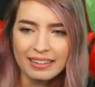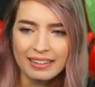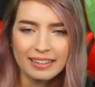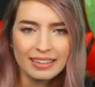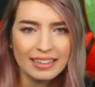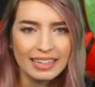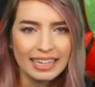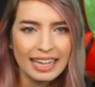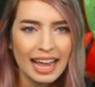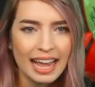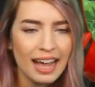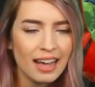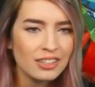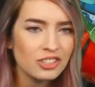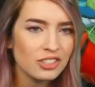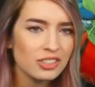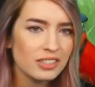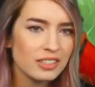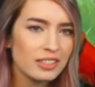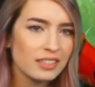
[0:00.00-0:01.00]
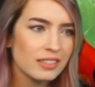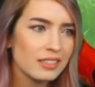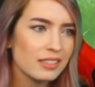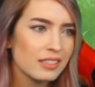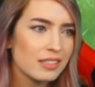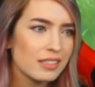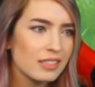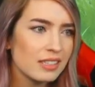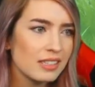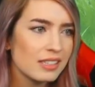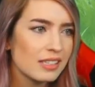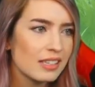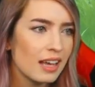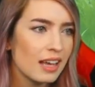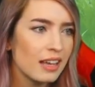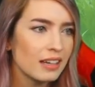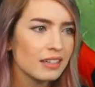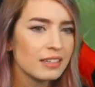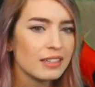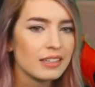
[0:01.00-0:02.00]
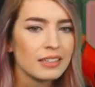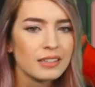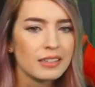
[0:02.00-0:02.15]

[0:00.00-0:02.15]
Like, actually, it's just insanity.